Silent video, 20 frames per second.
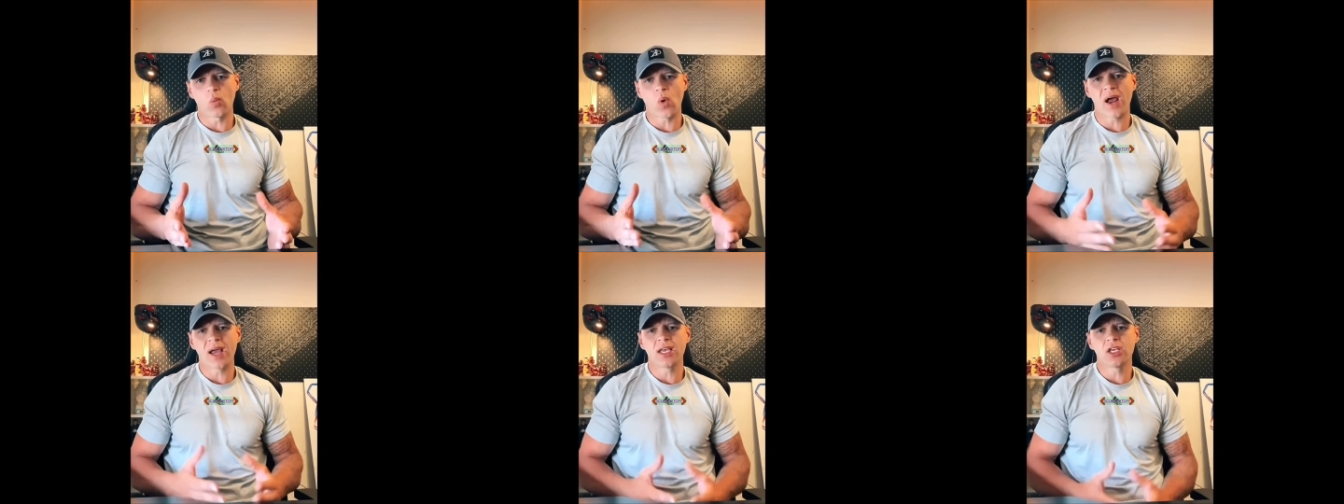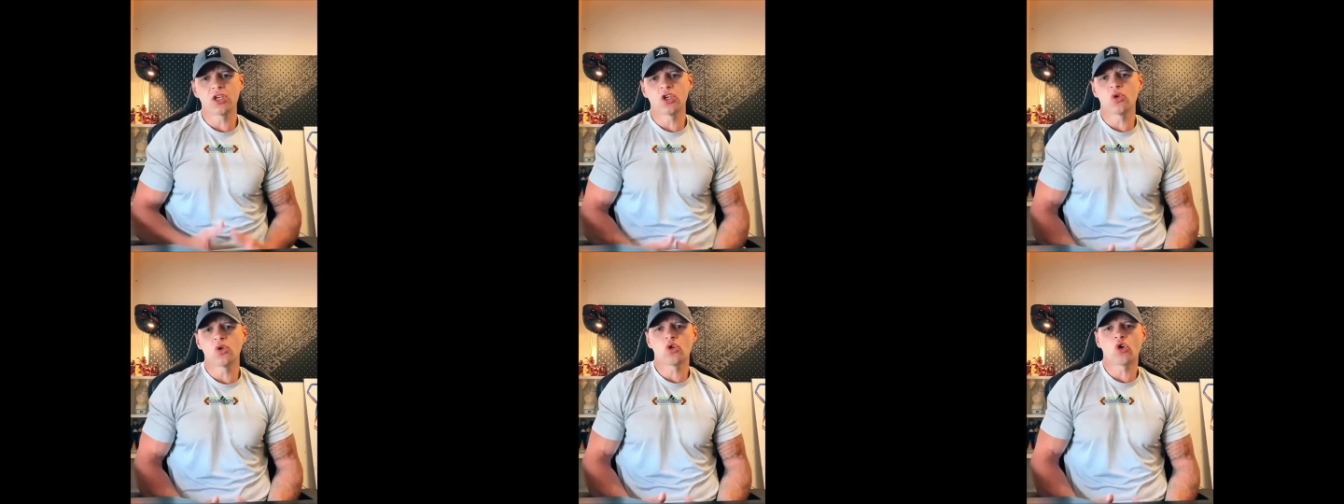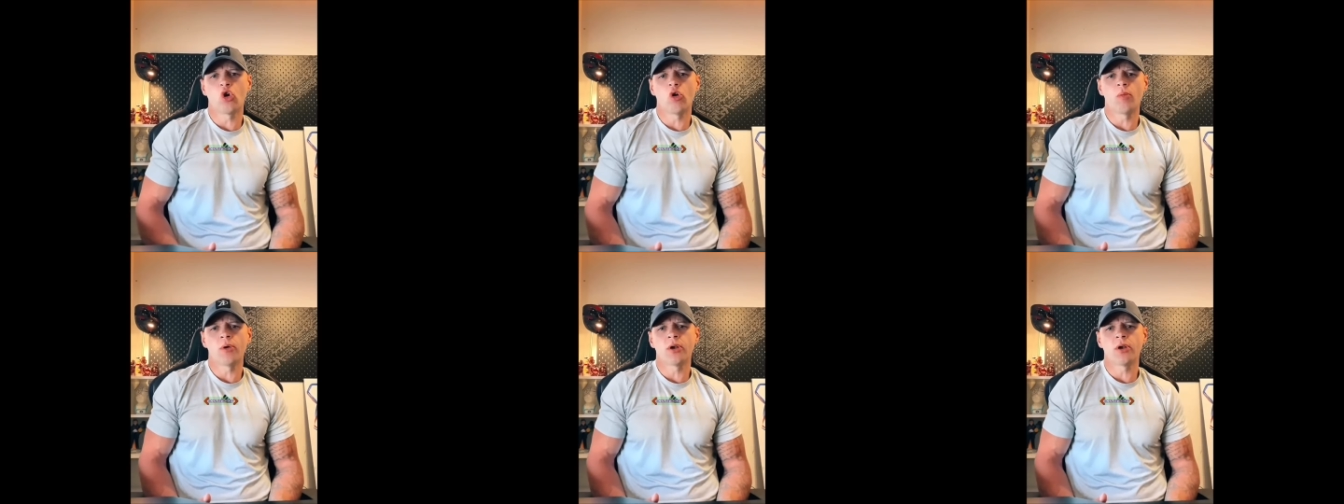Why are you
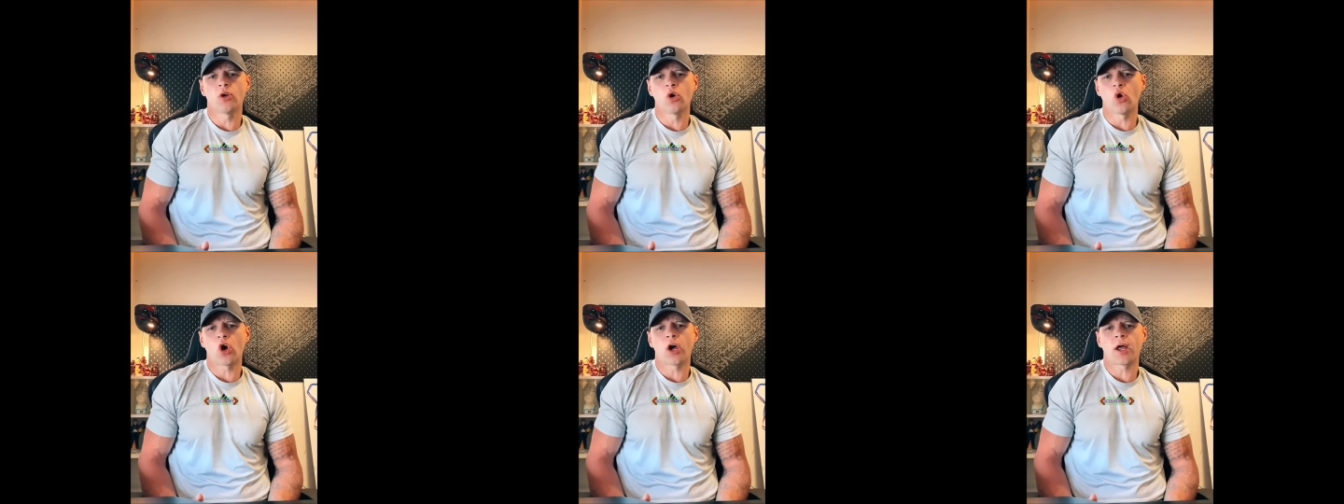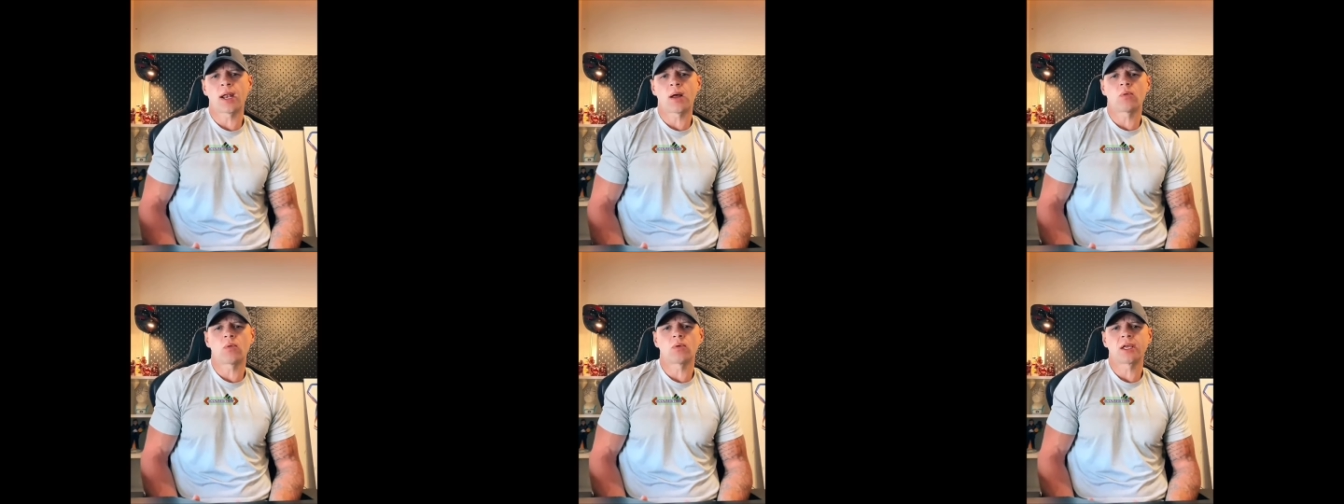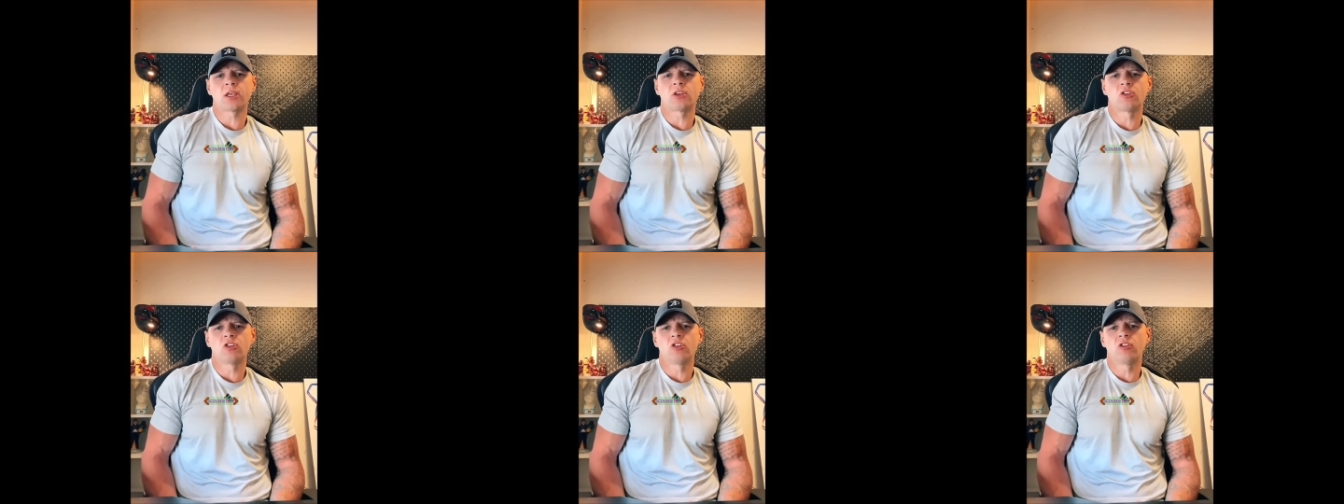coming looking out
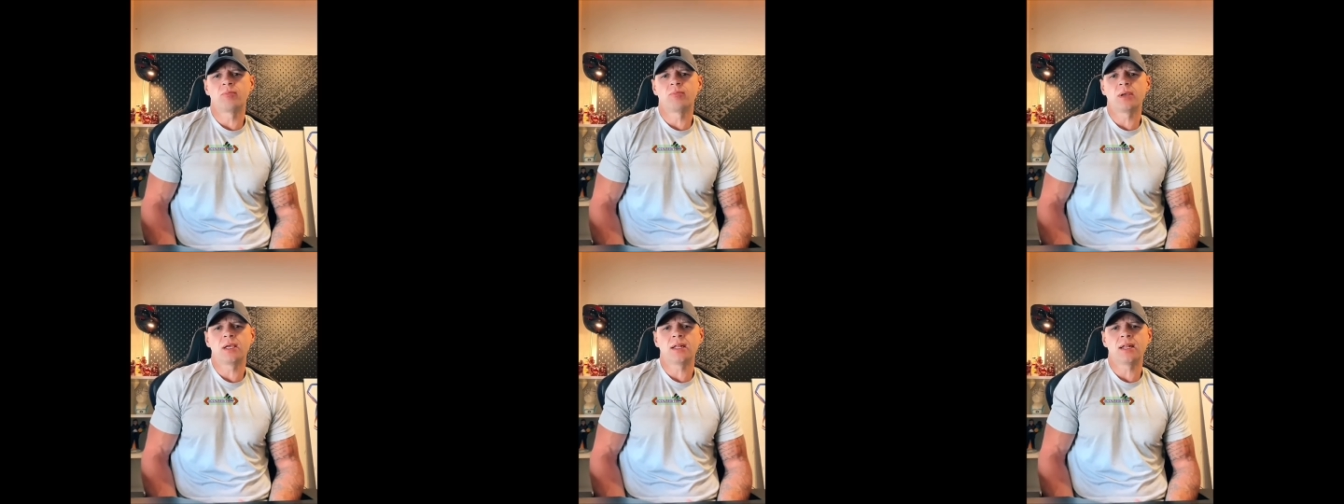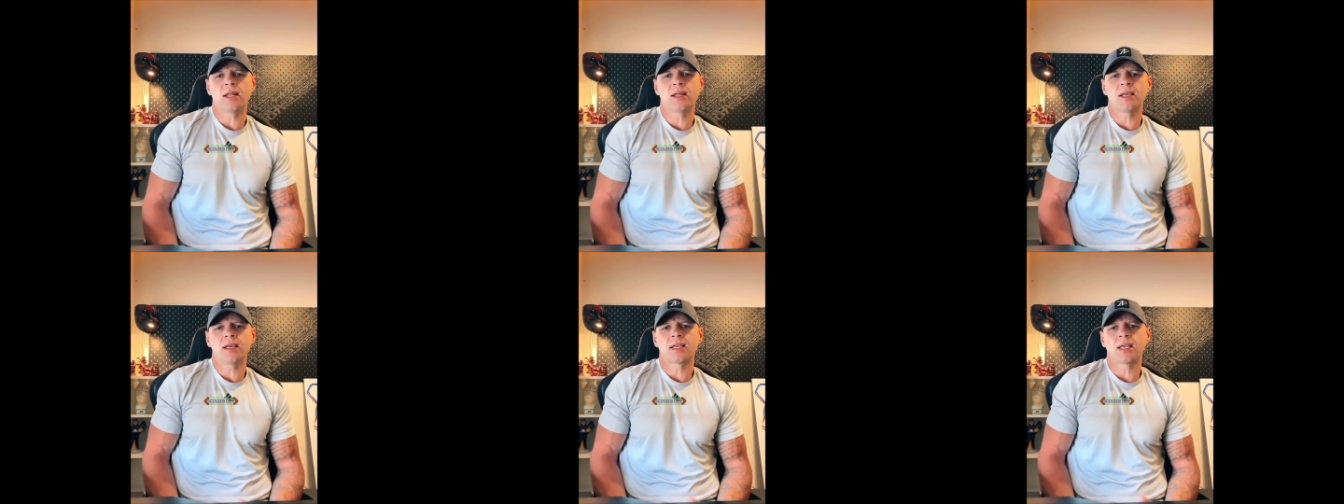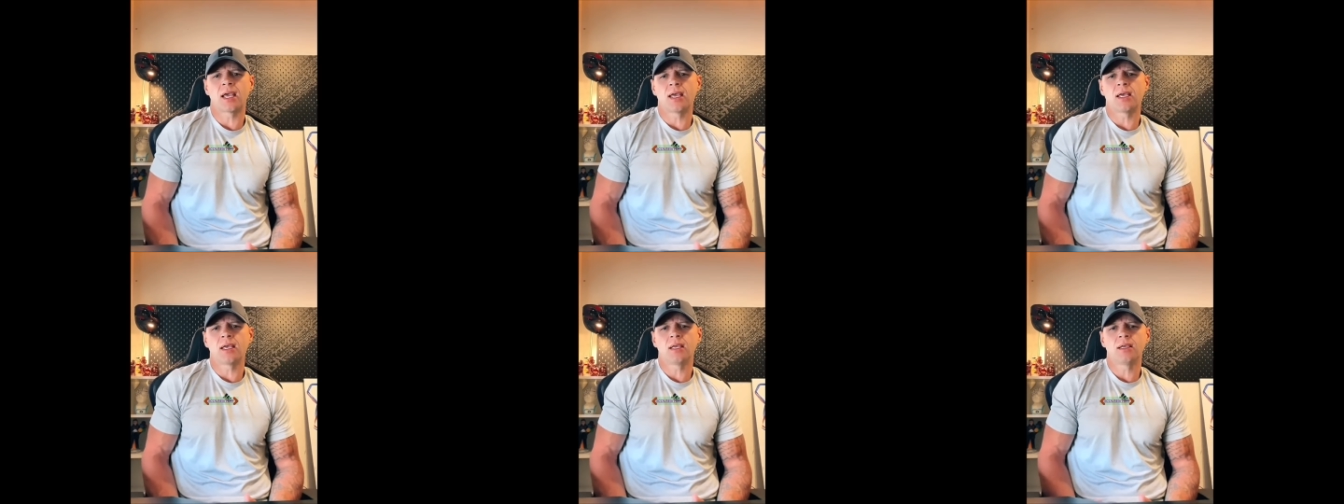like you've been in a
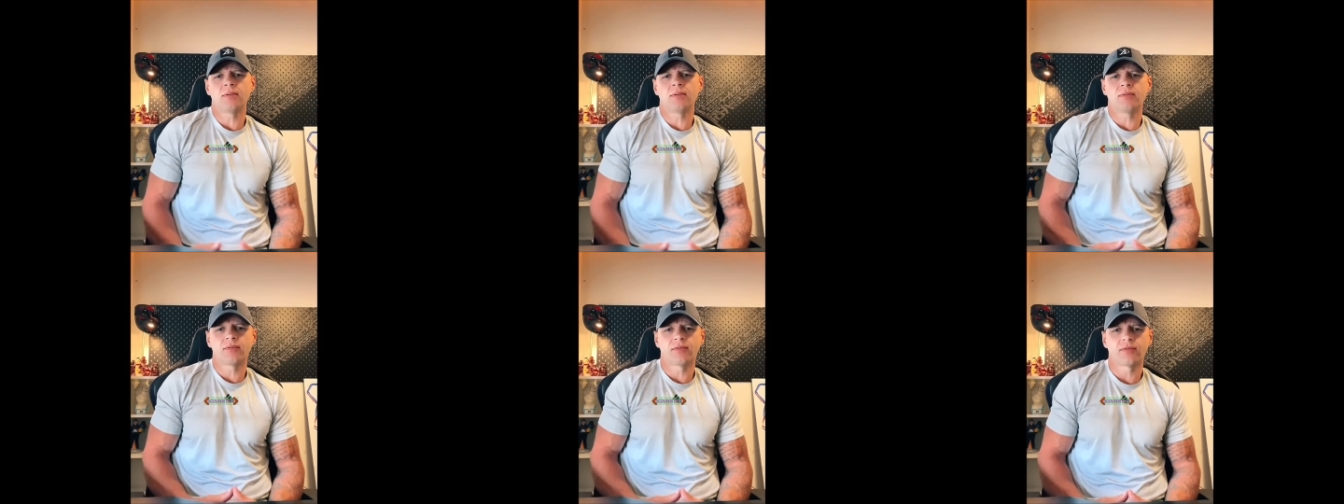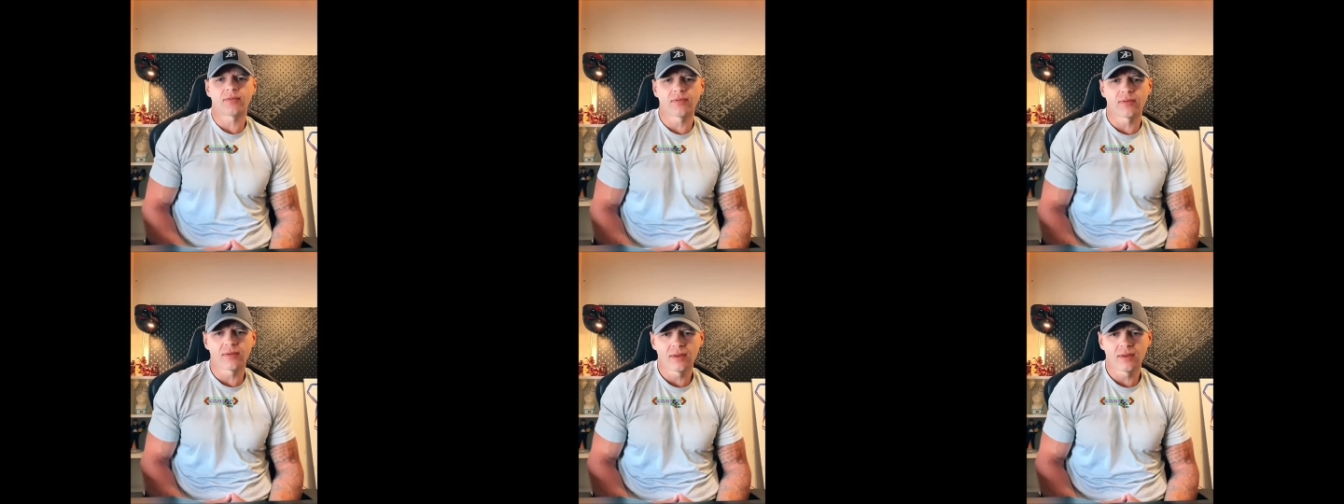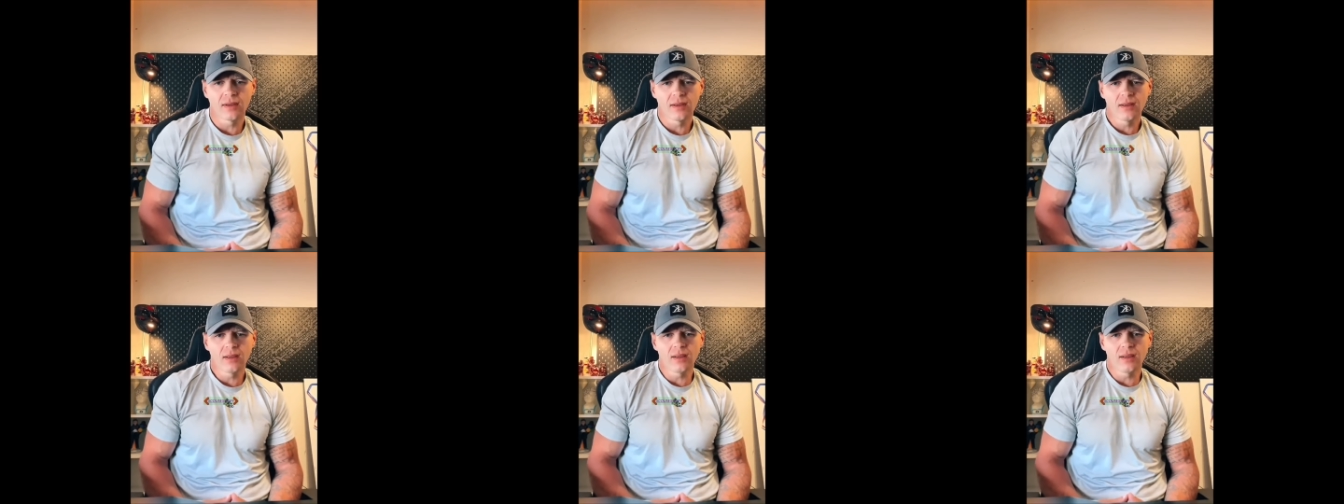cave?